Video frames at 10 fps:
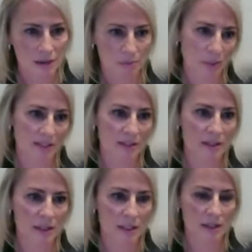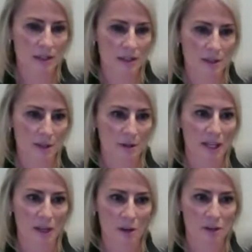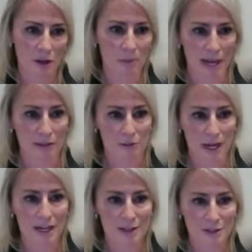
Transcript: basically, they're a battle, right? You're